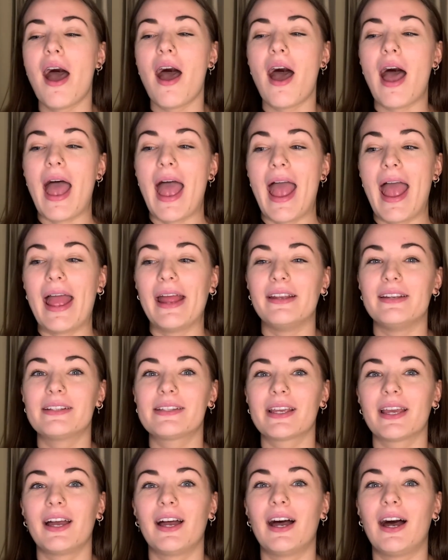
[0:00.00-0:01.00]
And
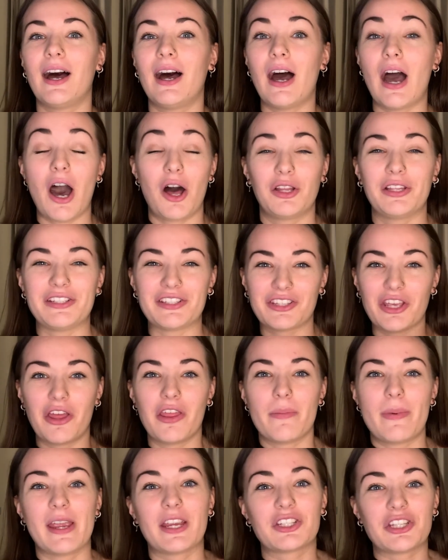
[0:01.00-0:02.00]
I'll insert the
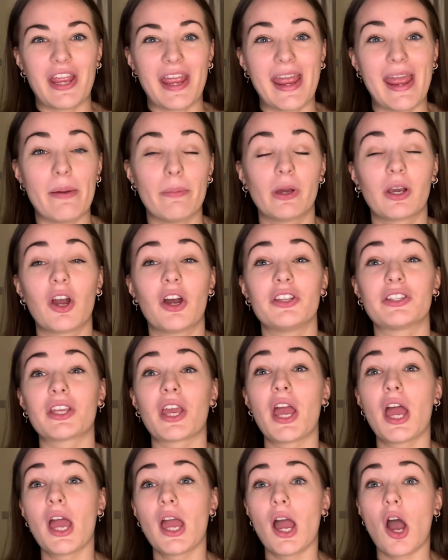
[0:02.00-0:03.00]
picture here because
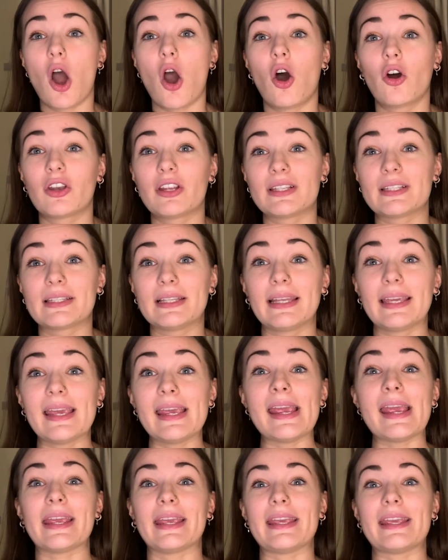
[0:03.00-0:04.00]
honestly,
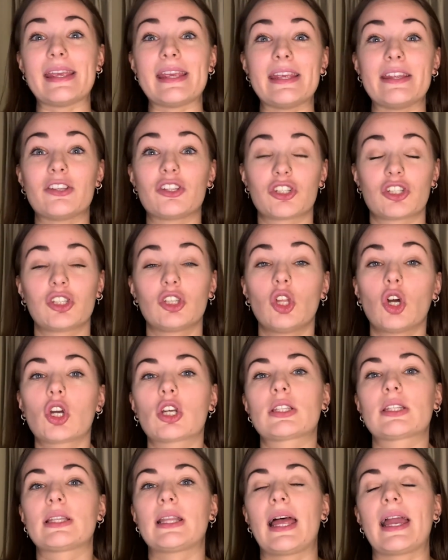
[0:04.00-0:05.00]
he just
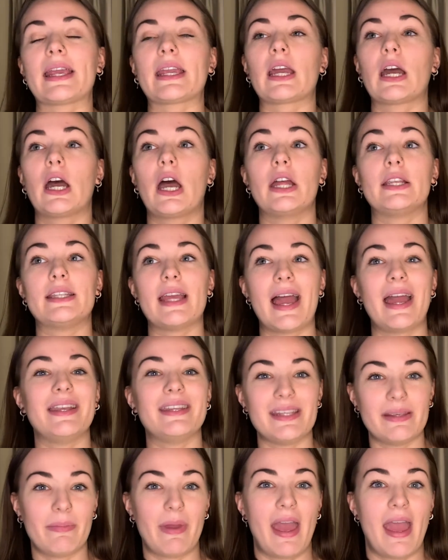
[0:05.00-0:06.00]
looks like a teddy
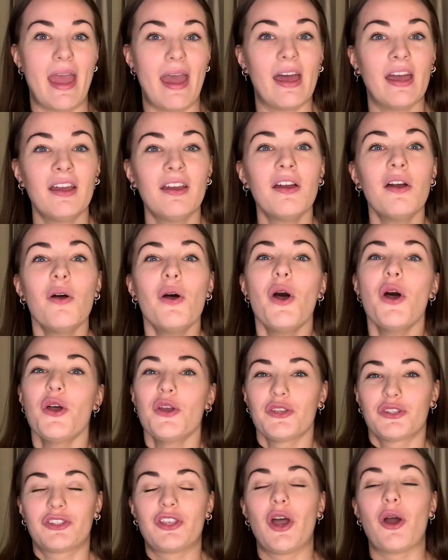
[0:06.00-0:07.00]
bear.
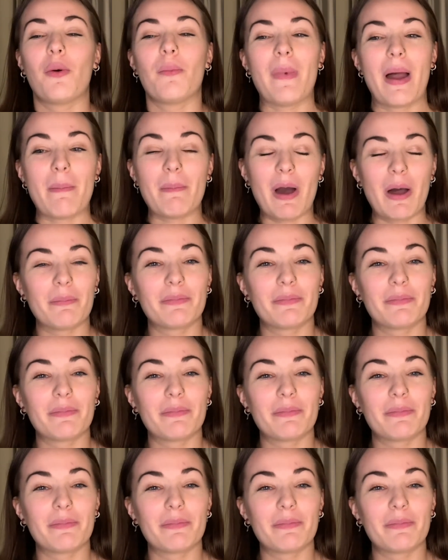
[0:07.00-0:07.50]
So my mum